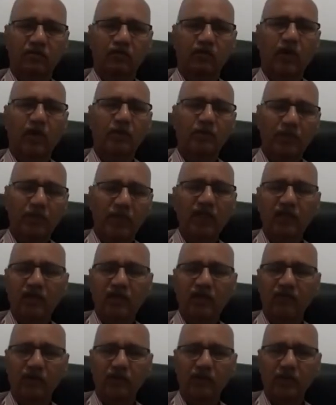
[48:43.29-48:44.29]
for
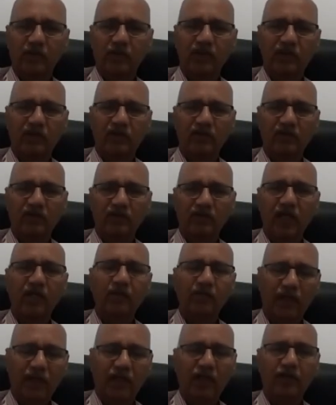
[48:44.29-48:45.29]
bearing with me
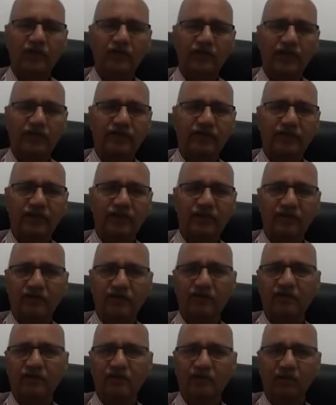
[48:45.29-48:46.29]
and my
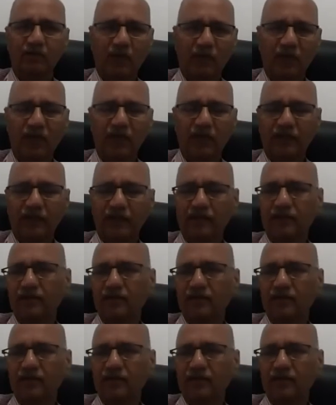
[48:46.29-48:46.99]
nonsenses. Bye-bye.